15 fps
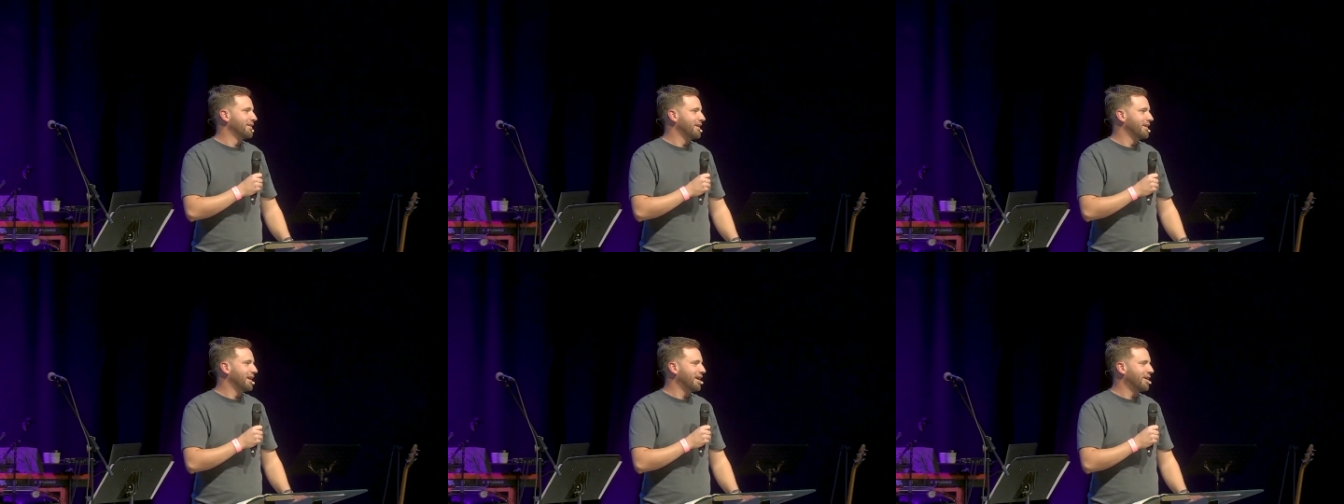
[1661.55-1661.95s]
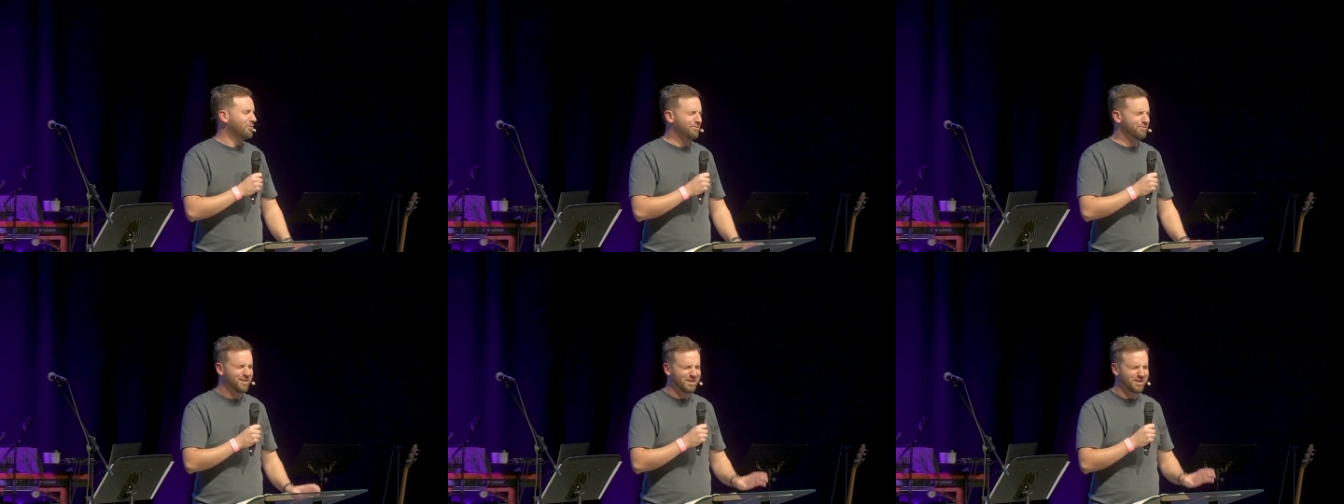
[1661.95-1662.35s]
how
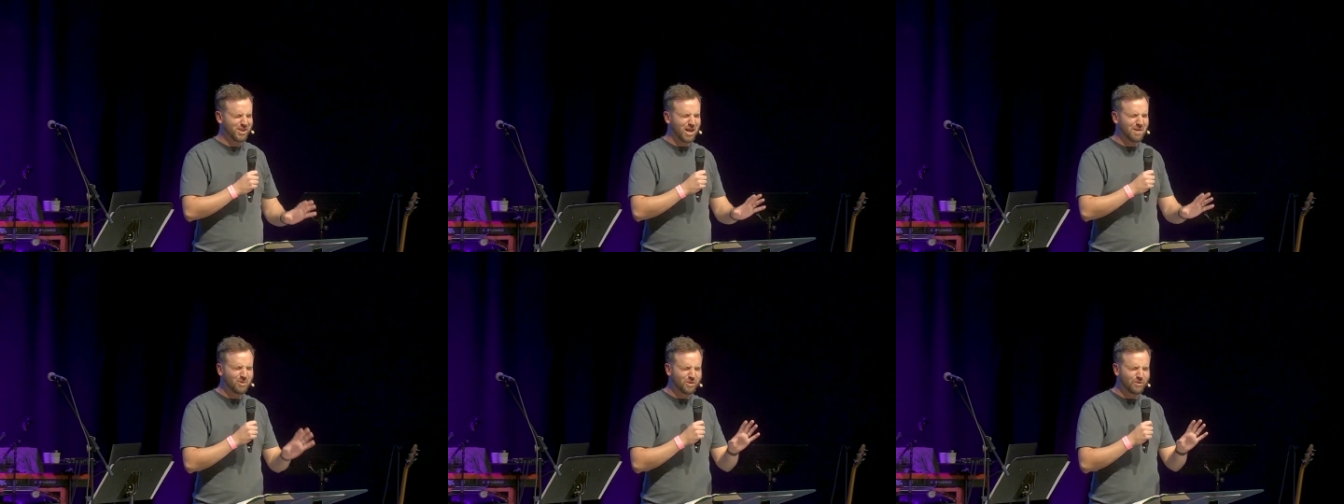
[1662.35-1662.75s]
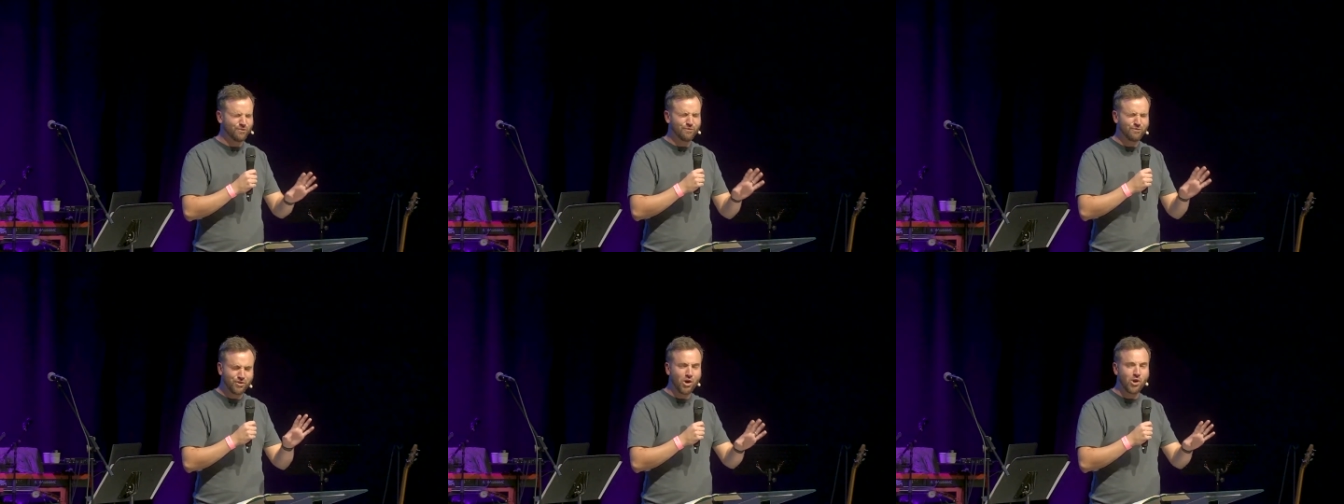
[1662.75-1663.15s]
the disciples
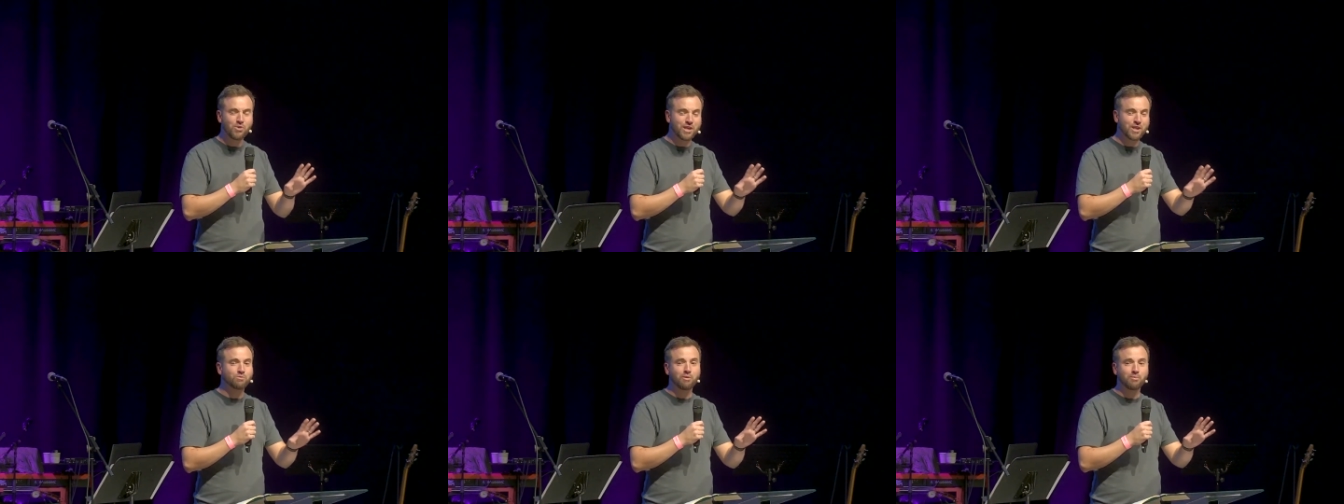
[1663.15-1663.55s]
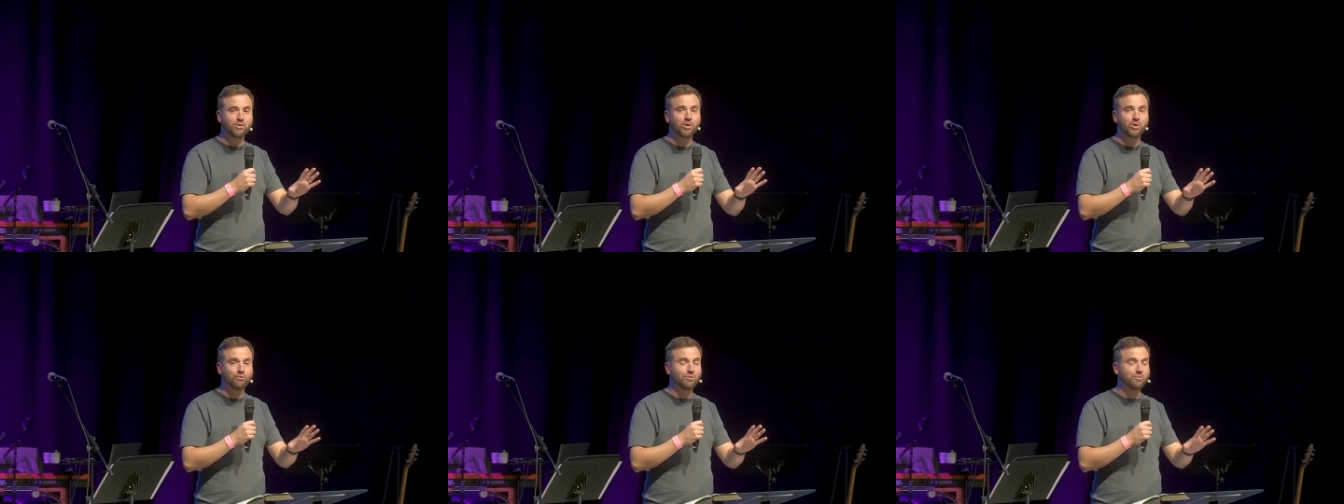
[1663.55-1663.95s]
know this
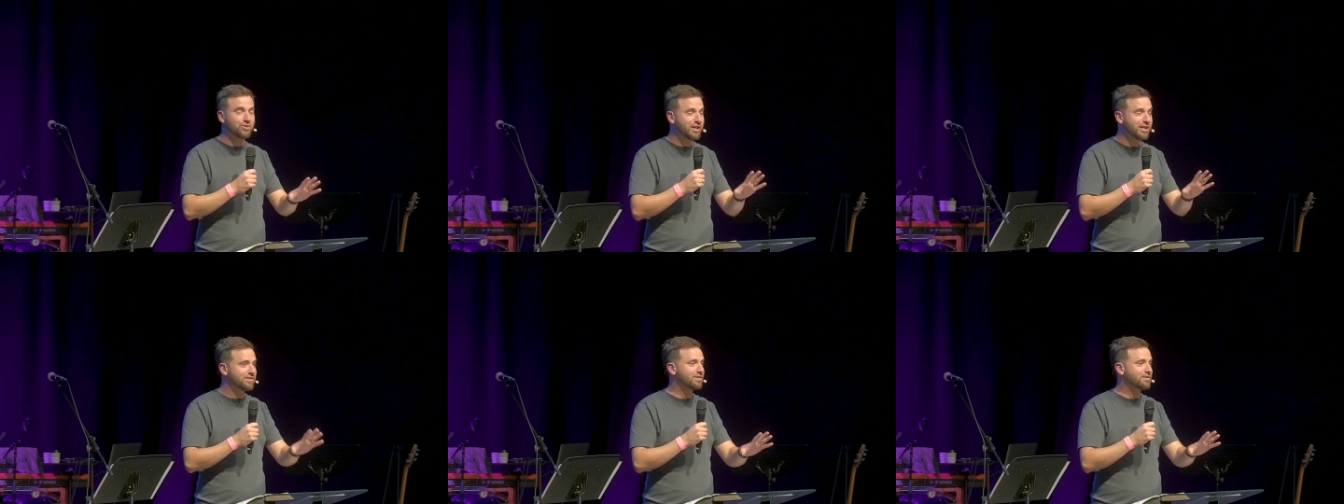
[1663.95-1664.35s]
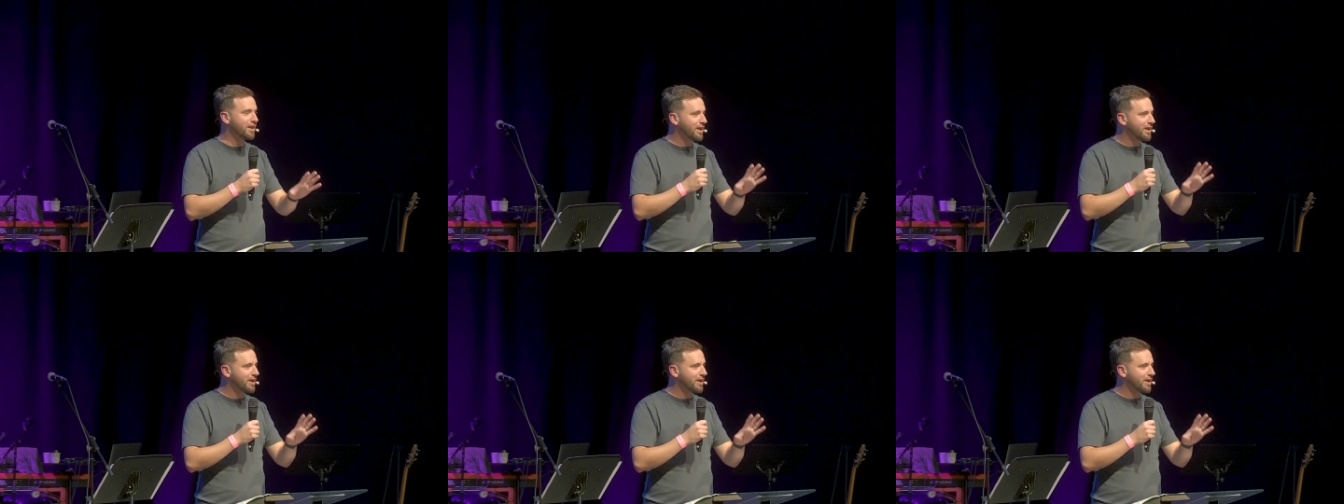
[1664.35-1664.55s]
rebuke from Jesus.